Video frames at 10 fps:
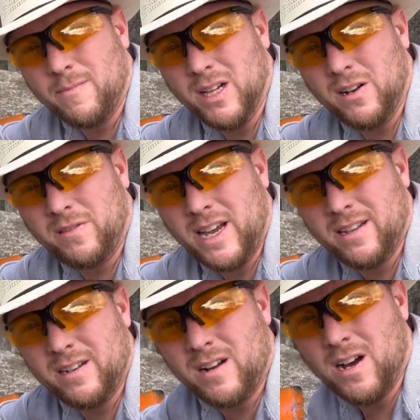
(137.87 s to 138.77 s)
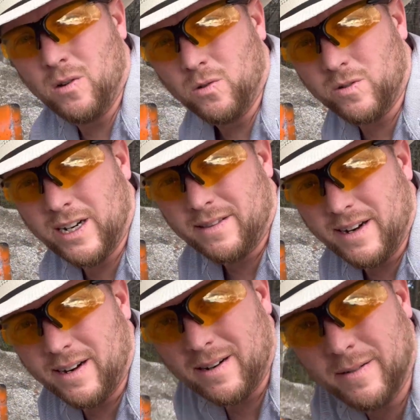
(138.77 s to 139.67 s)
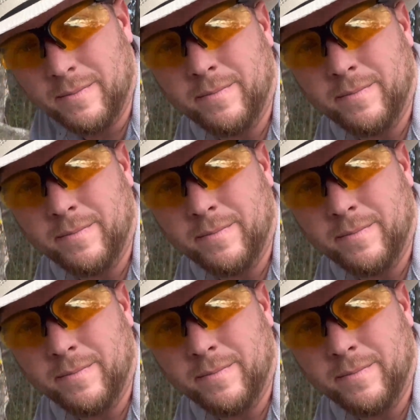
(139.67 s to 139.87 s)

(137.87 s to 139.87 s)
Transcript: below that little hole right there.